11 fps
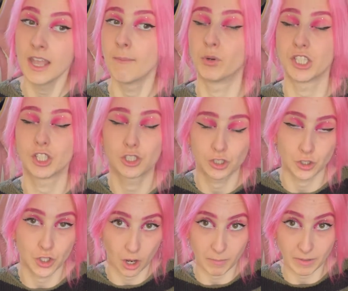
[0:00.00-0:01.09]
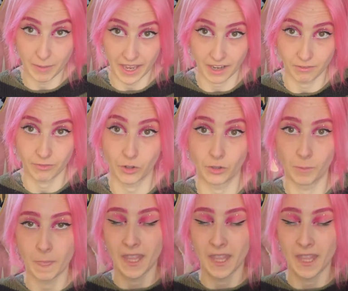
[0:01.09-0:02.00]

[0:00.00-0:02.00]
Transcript: but it should not be painful.